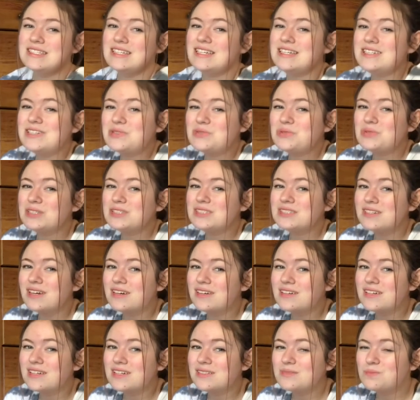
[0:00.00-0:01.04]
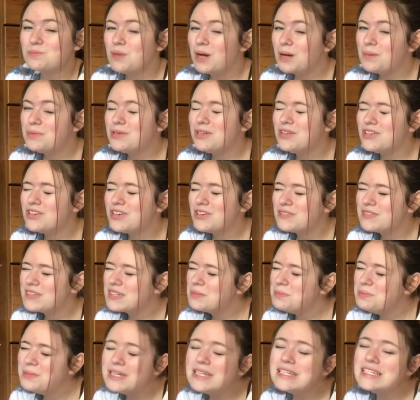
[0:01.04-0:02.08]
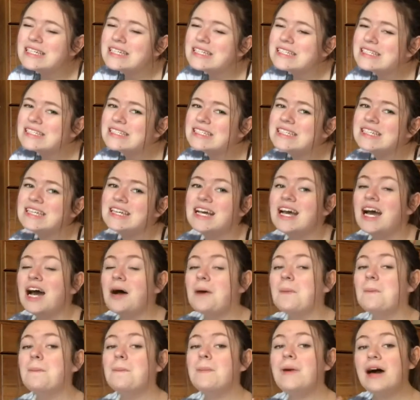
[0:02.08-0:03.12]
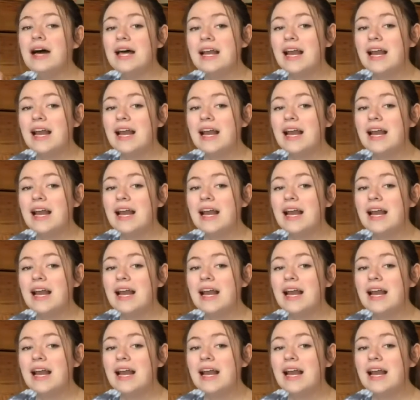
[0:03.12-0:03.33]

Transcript: I know that's not as popular of an opinion, but